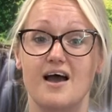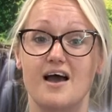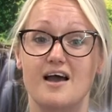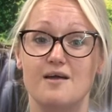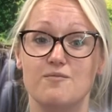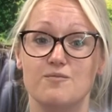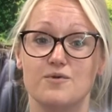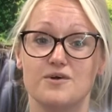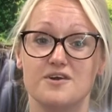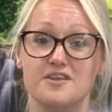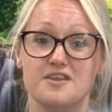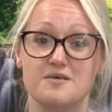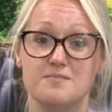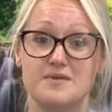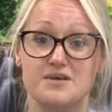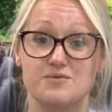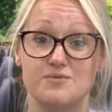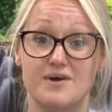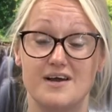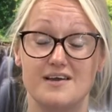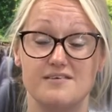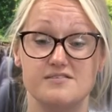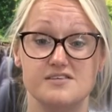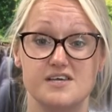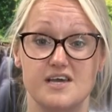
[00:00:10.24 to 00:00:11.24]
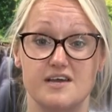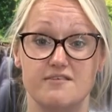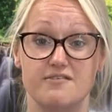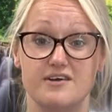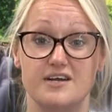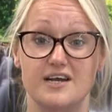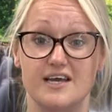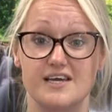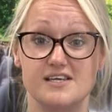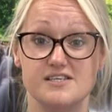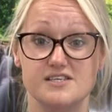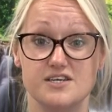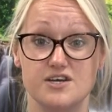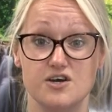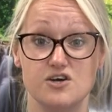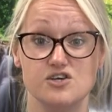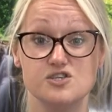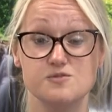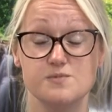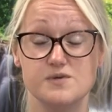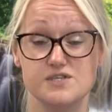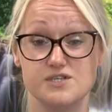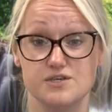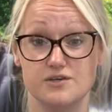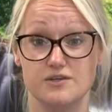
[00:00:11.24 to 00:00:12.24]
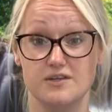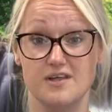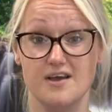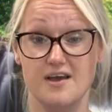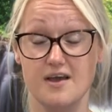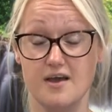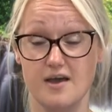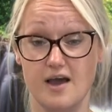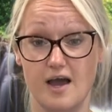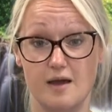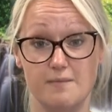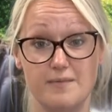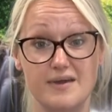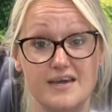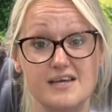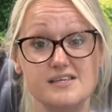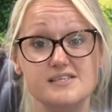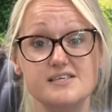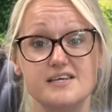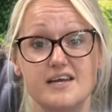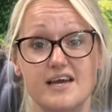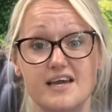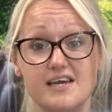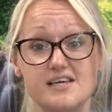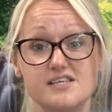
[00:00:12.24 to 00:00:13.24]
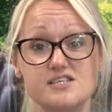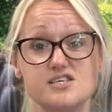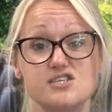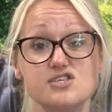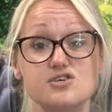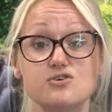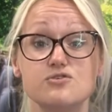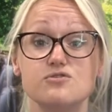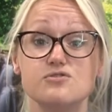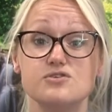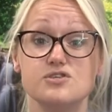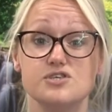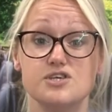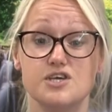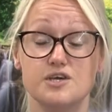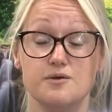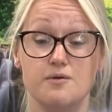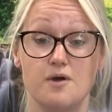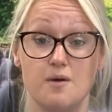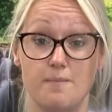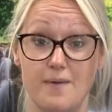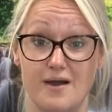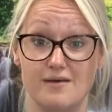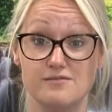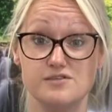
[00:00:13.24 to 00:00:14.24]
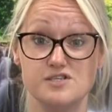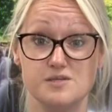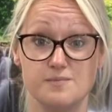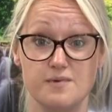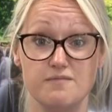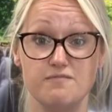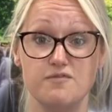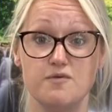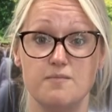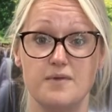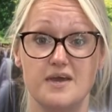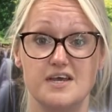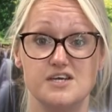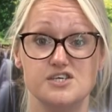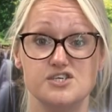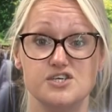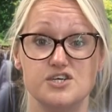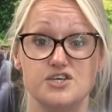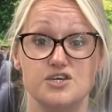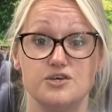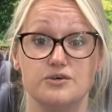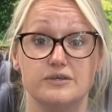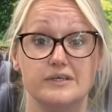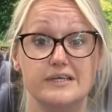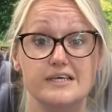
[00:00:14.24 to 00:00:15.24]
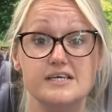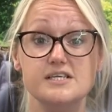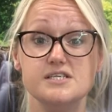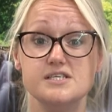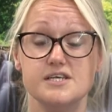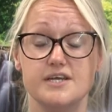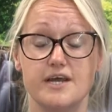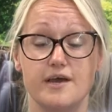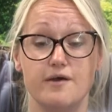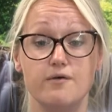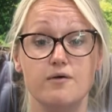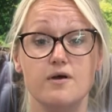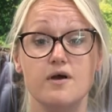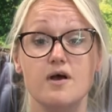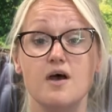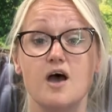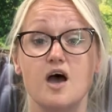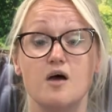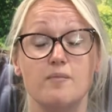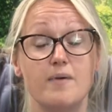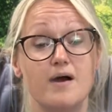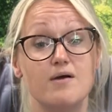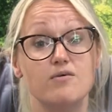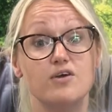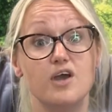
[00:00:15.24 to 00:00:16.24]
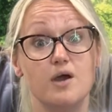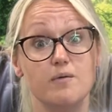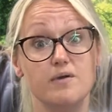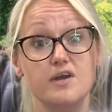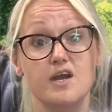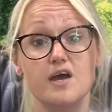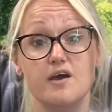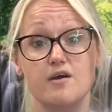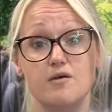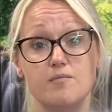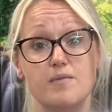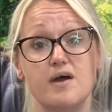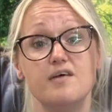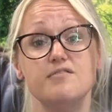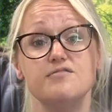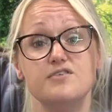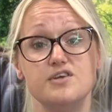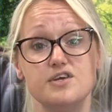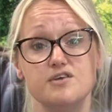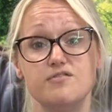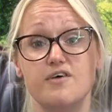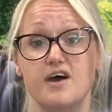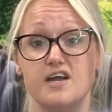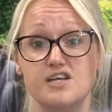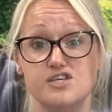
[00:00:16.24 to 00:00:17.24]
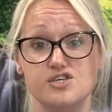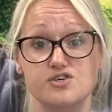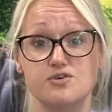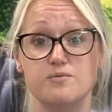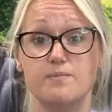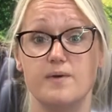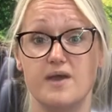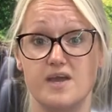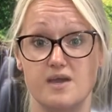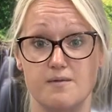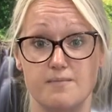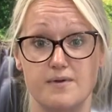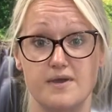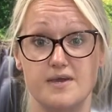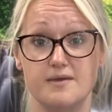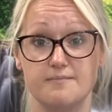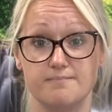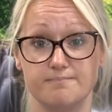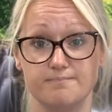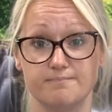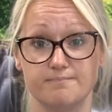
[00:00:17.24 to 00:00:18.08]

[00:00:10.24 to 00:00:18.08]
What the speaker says: I'm one of the midwives here at Leighton Hospital. I'm here today to talk to you about some information you'll need to know about going home after you've had your baby.